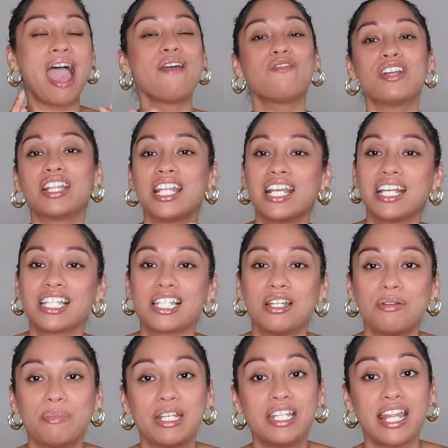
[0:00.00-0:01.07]
Everything is
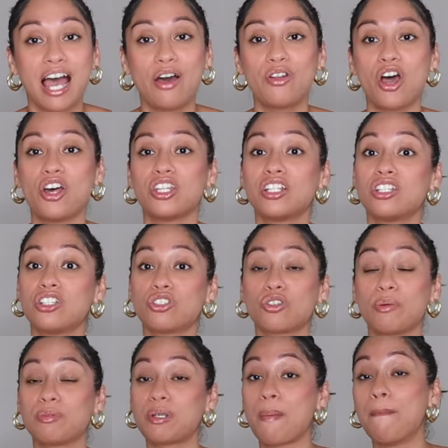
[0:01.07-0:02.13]
going to be down on the
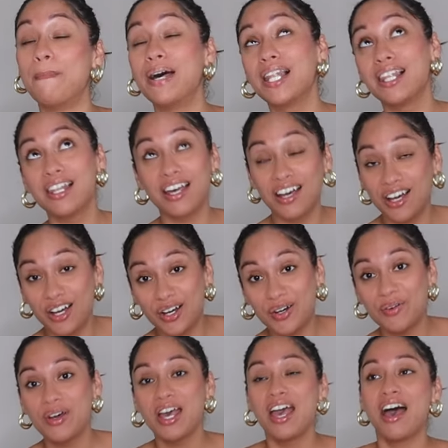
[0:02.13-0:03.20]
description
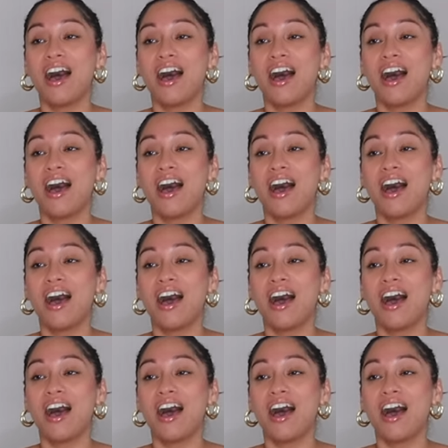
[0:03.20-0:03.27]
below.